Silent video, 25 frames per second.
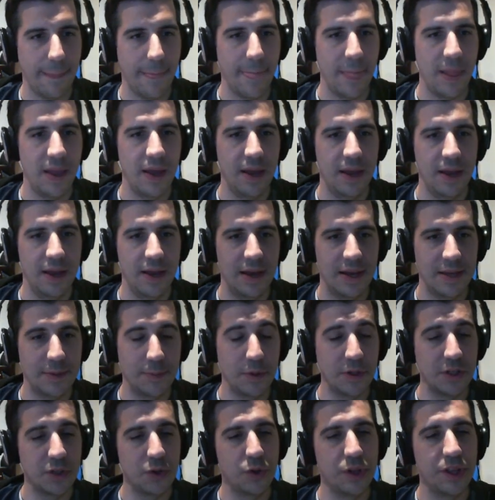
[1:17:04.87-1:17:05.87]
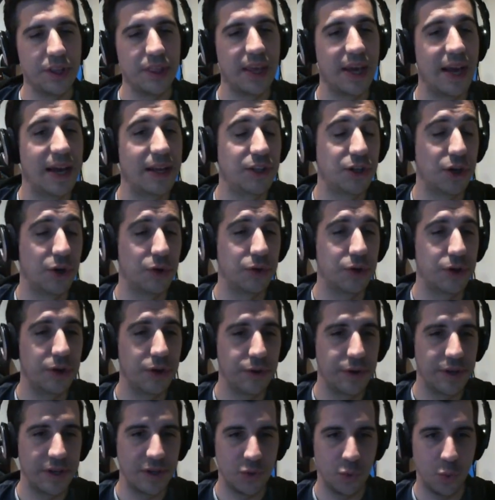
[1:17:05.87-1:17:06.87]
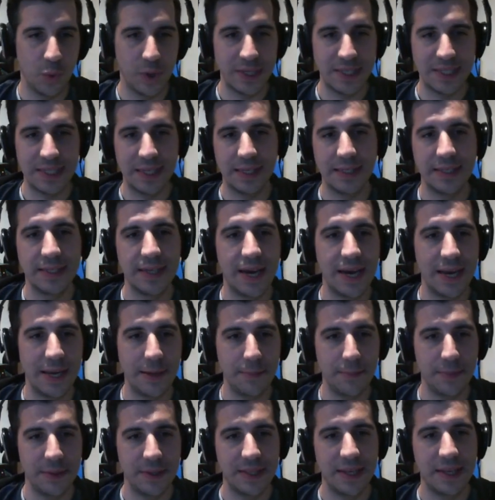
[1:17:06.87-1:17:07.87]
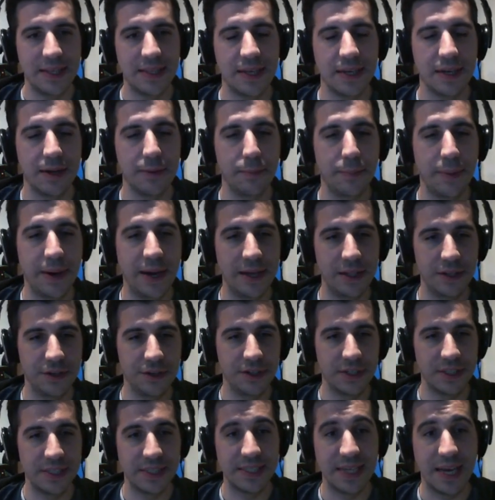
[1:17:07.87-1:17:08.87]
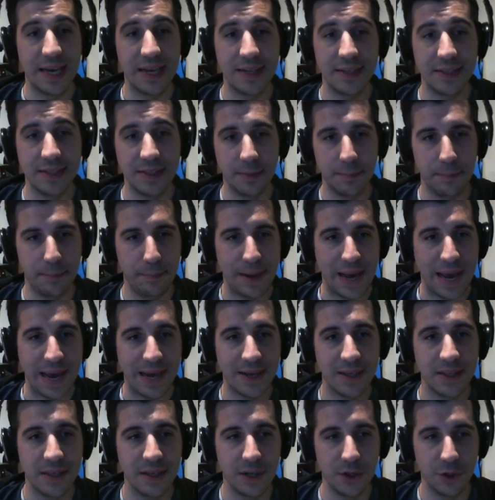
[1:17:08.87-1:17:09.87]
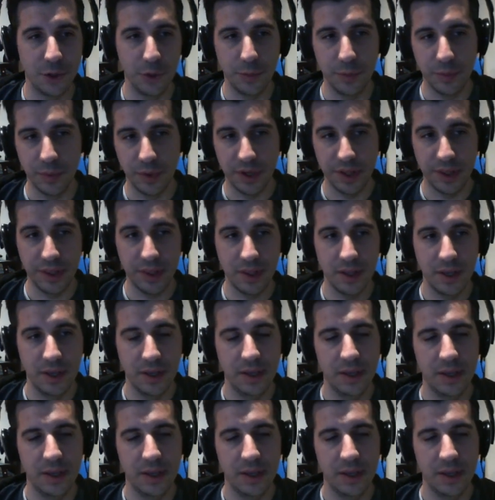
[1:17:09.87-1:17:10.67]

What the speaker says: I suppose the only thing I don't know is what's the type that the compiler decided to back the enum with.